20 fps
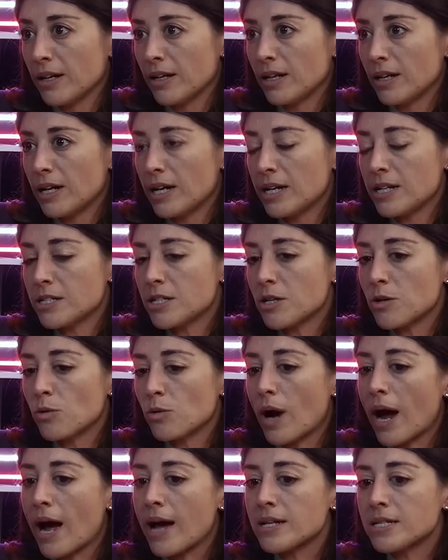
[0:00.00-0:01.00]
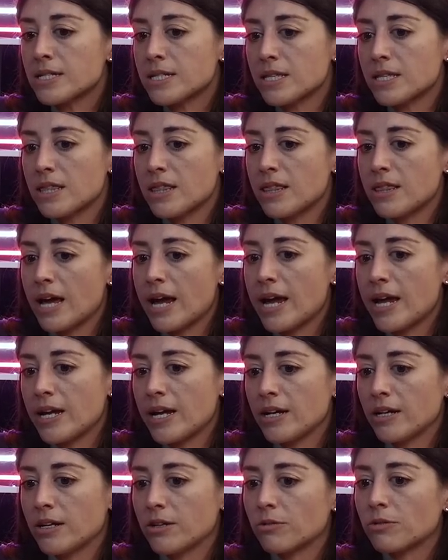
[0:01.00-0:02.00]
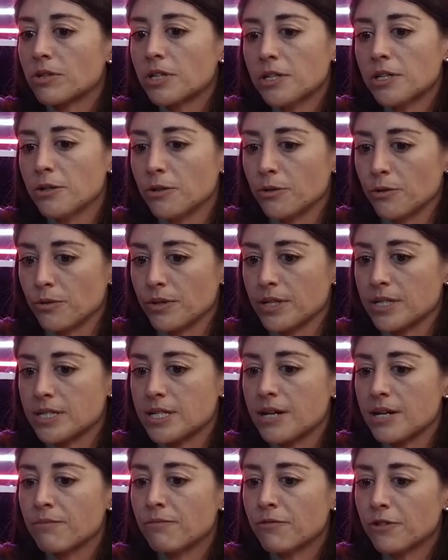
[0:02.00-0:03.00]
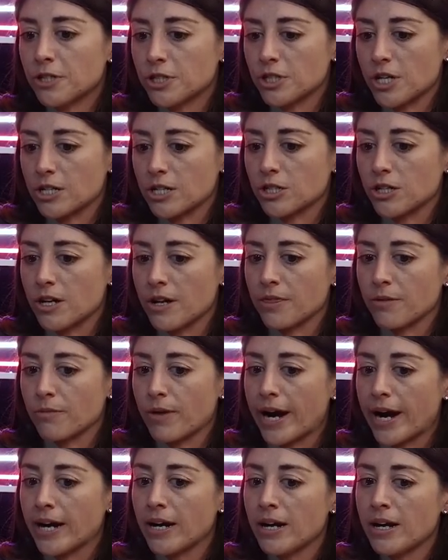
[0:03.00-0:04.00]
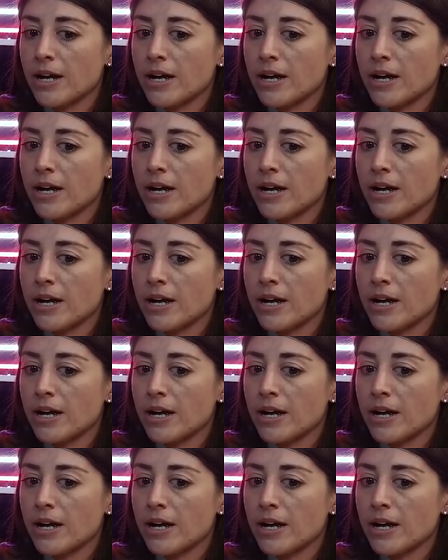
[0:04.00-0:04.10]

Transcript: And so as they grew this infrastructure on the right,